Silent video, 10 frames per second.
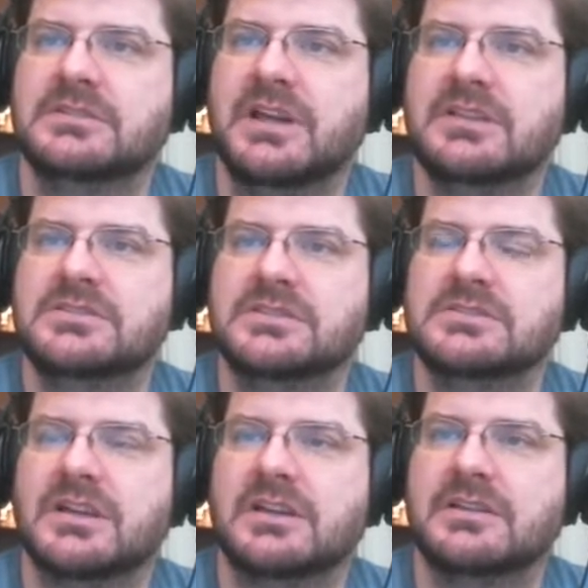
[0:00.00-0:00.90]

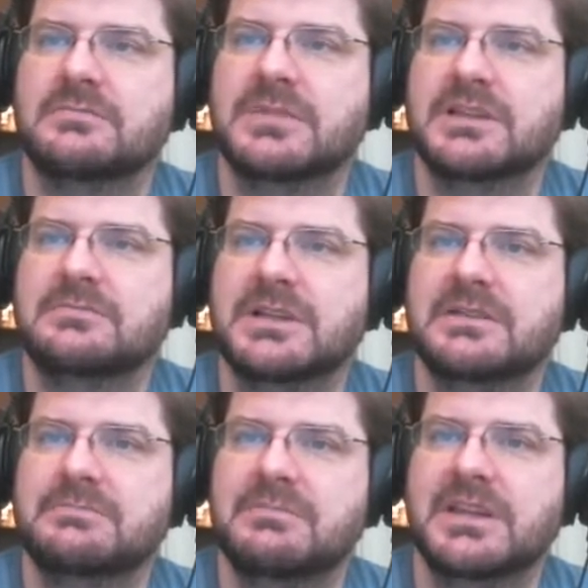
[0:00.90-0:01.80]
dungeons on
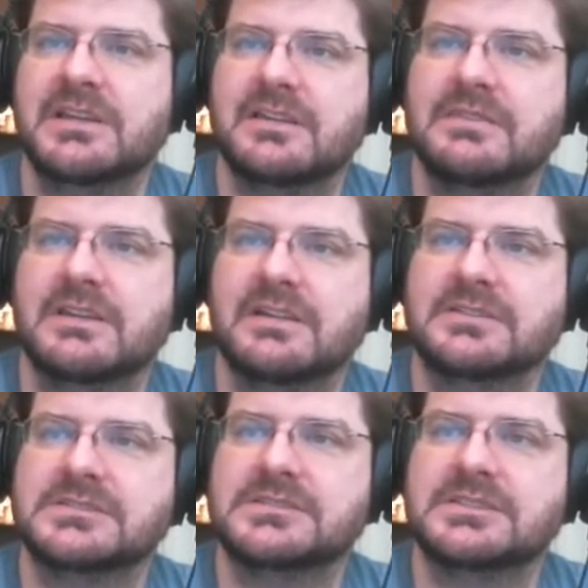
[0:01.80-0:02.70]
many of the
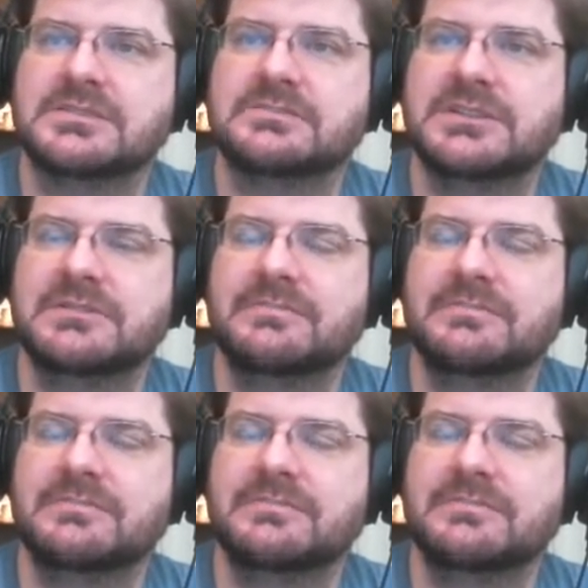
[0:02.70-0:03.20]
alts this week,